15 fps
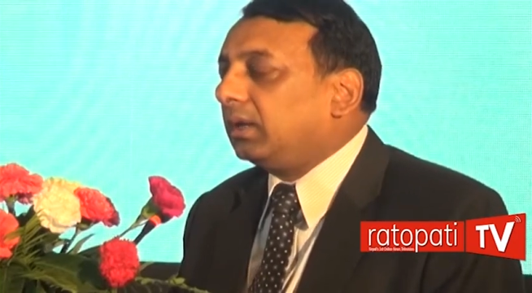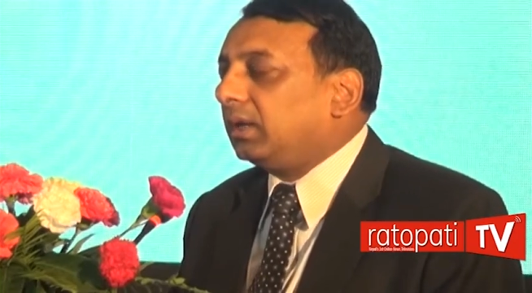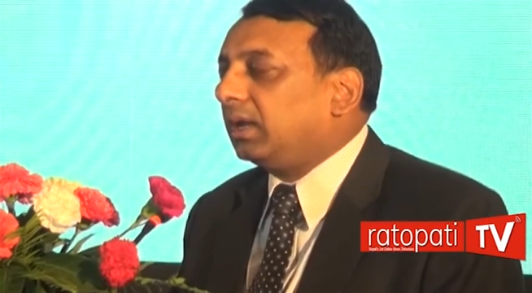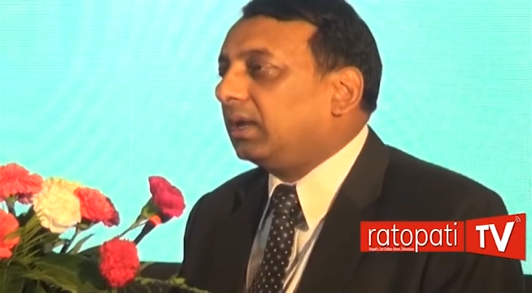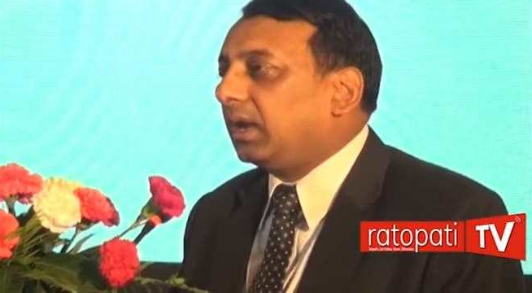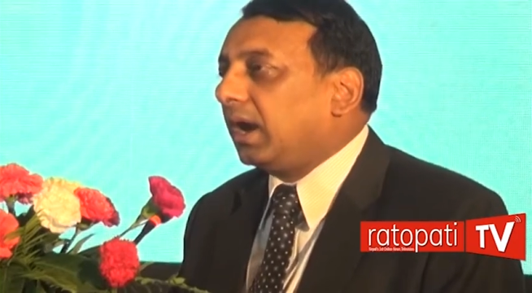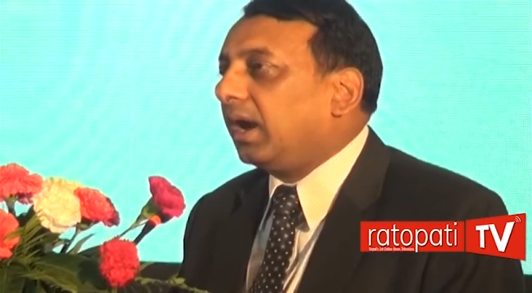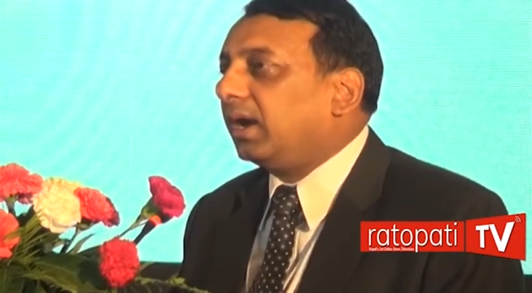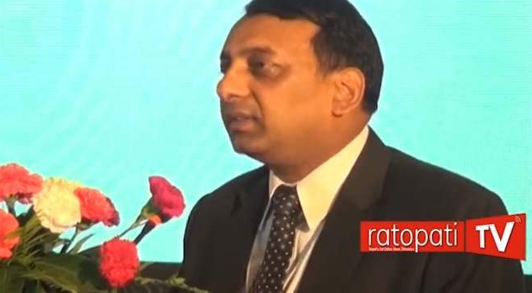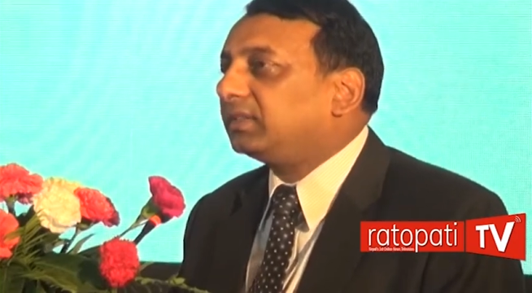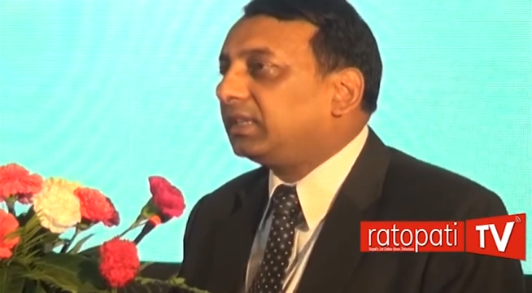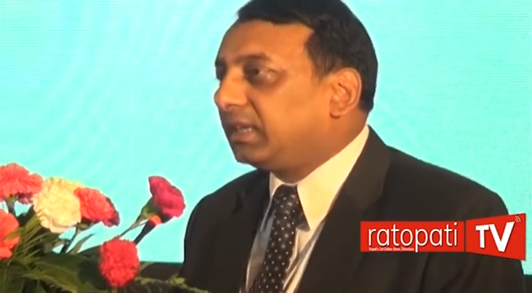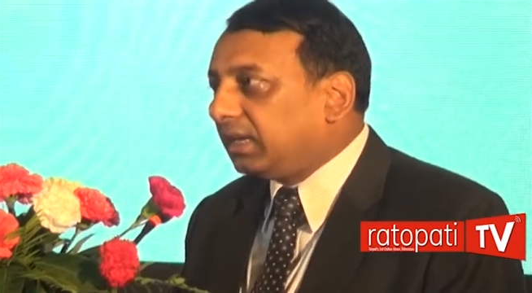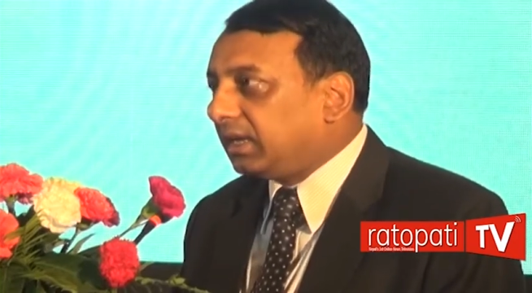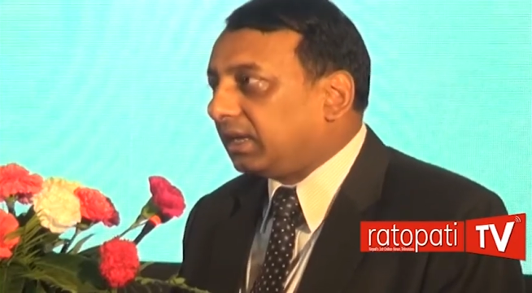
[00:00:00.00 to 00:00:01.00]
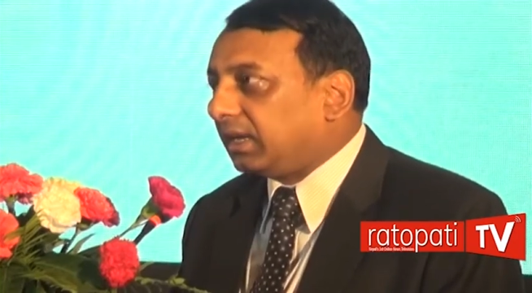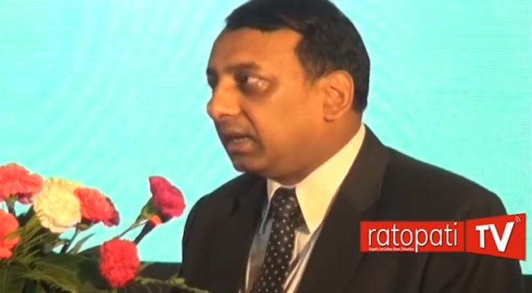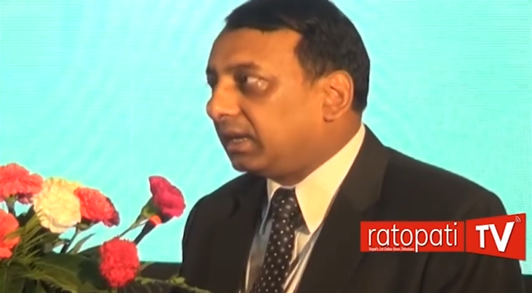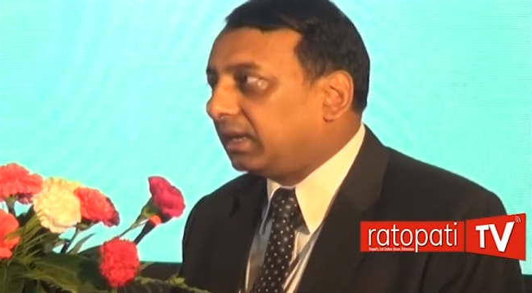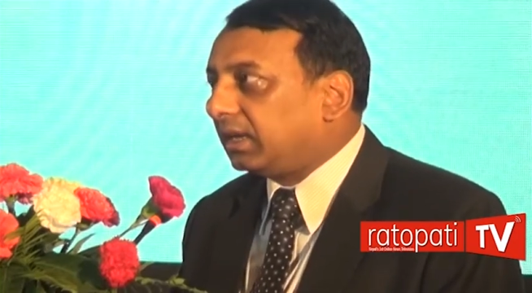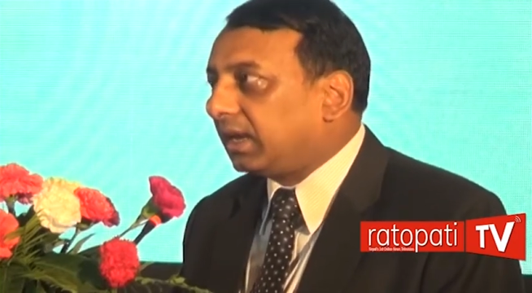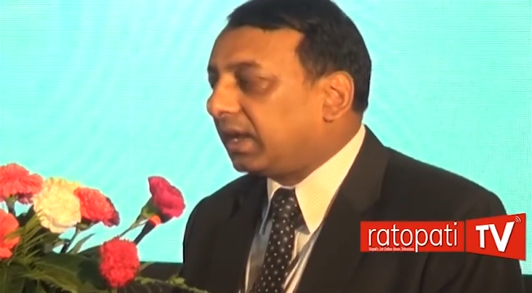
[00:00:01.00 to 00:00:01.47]

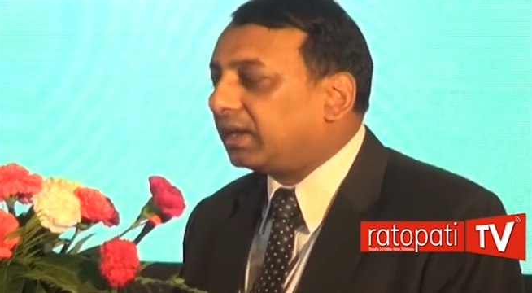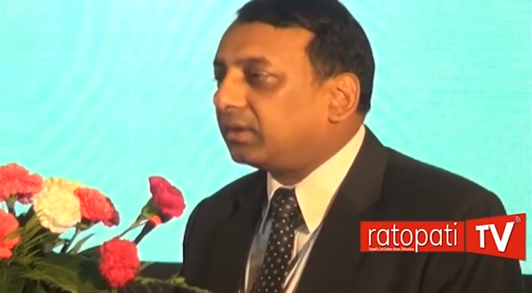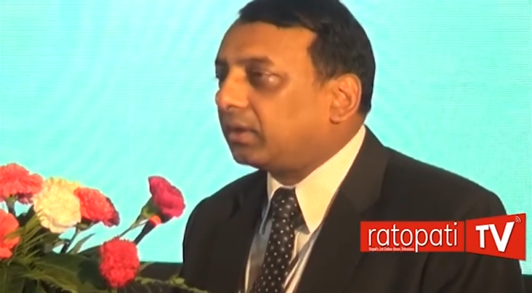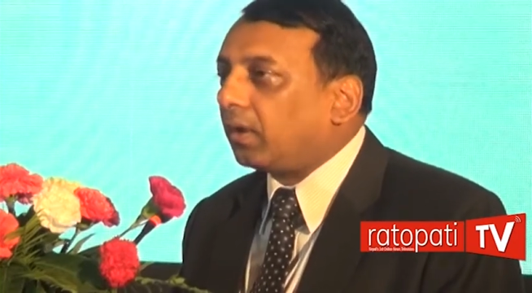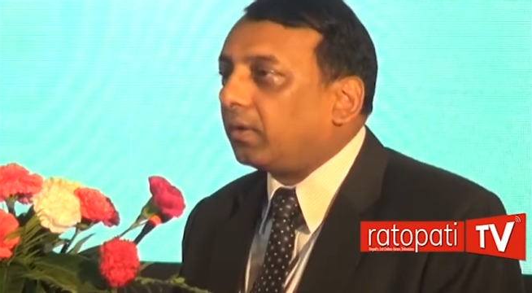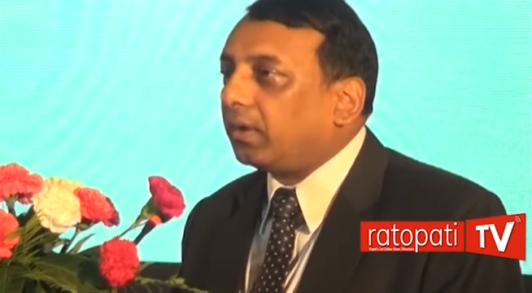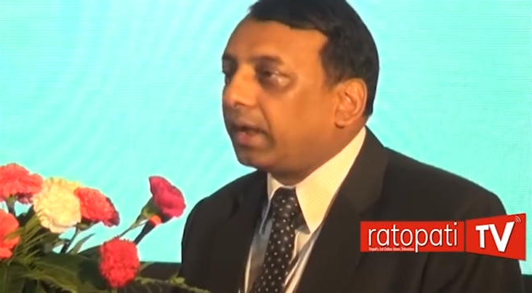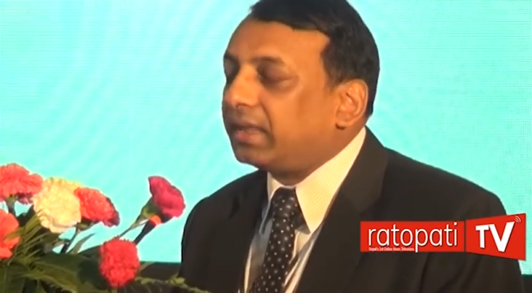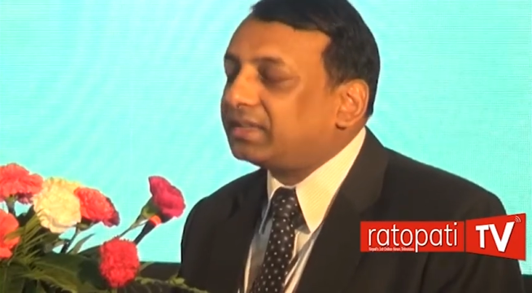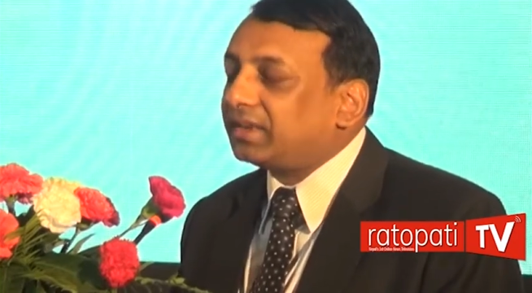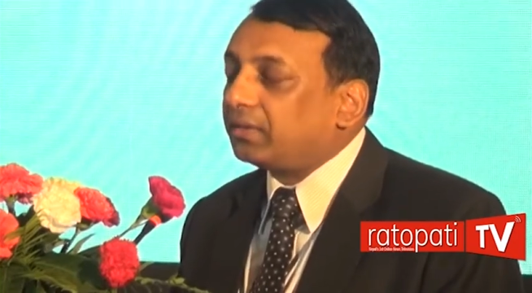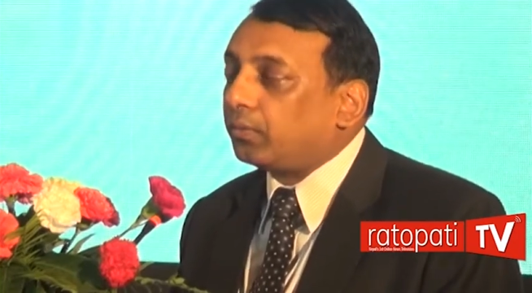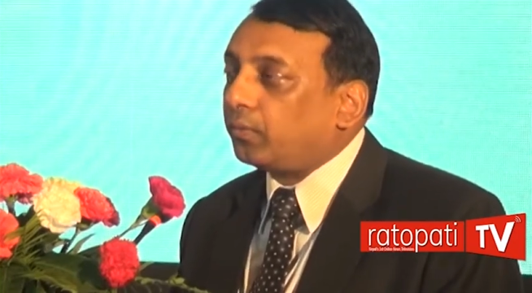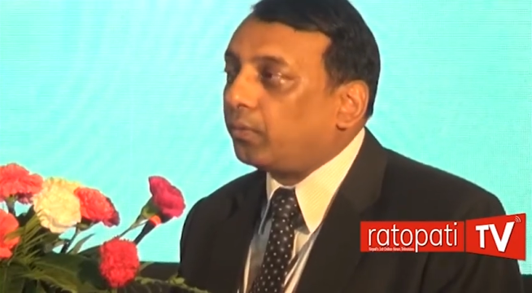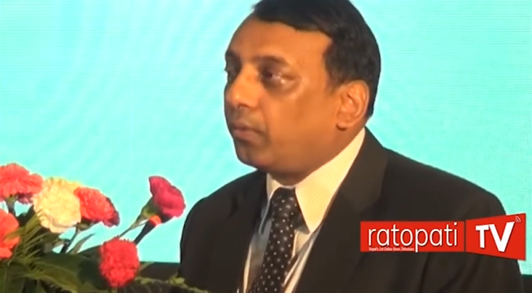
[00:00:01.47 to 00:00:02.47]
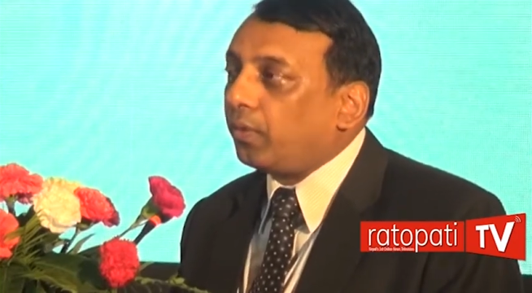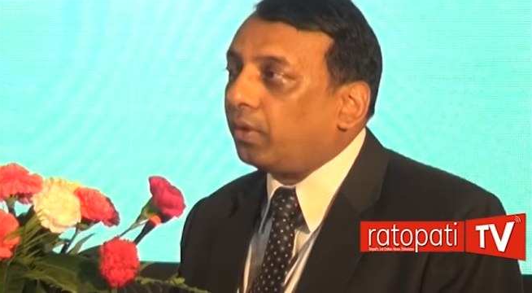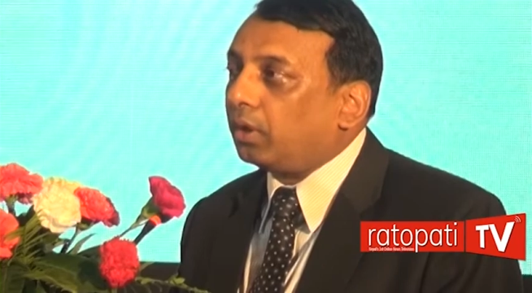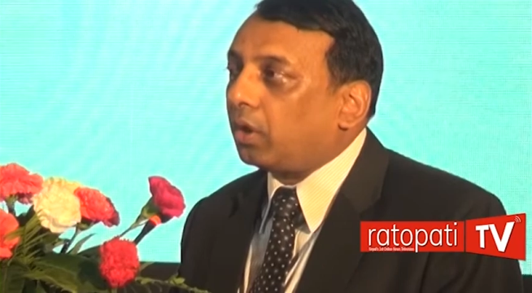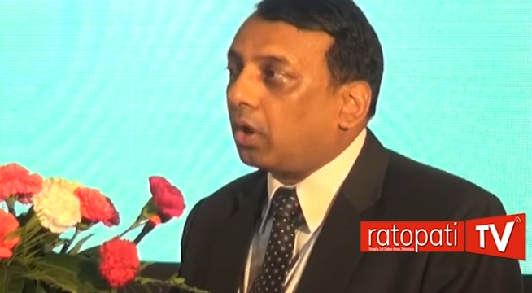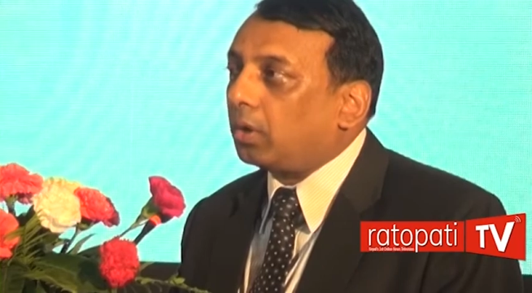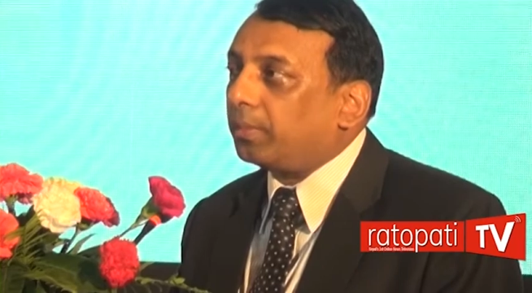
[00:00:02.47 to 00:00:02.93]
NRA and as a
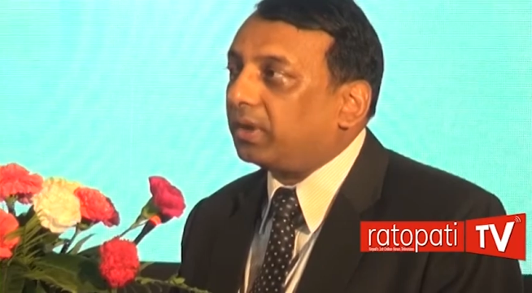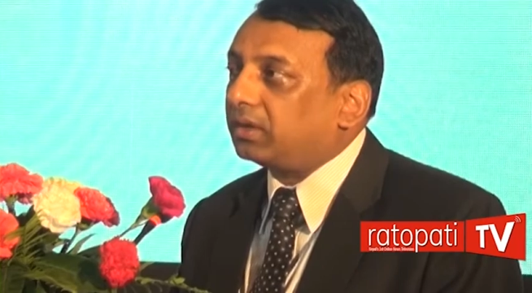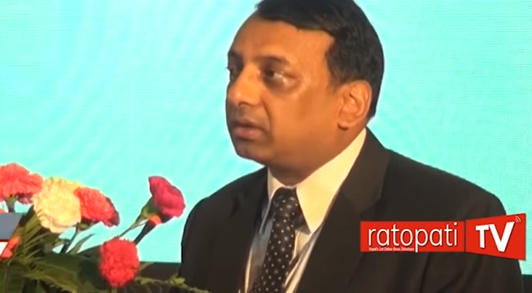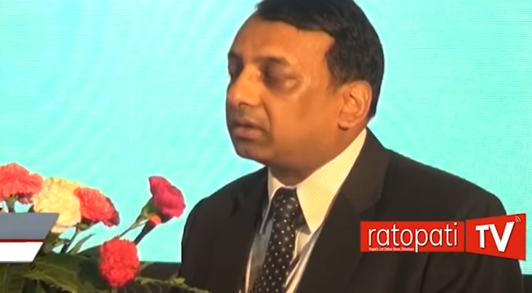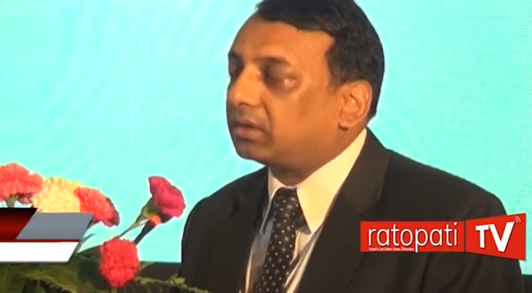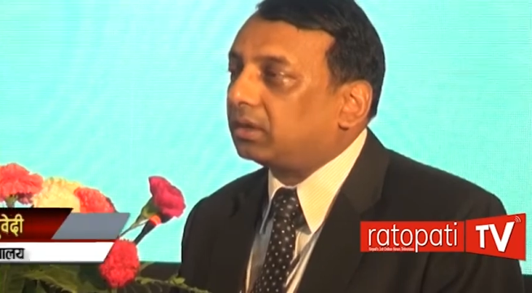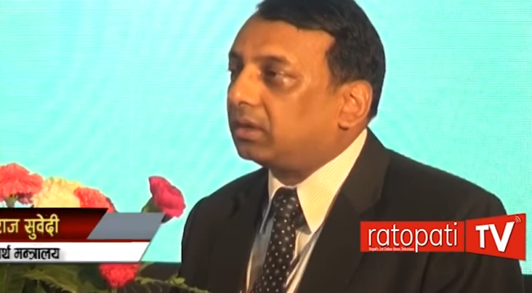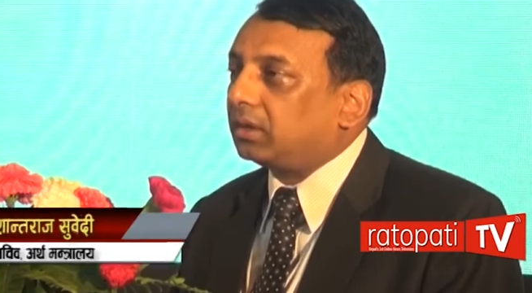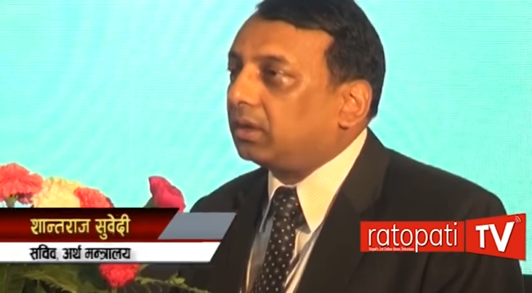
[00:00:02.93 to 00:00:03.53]
whole government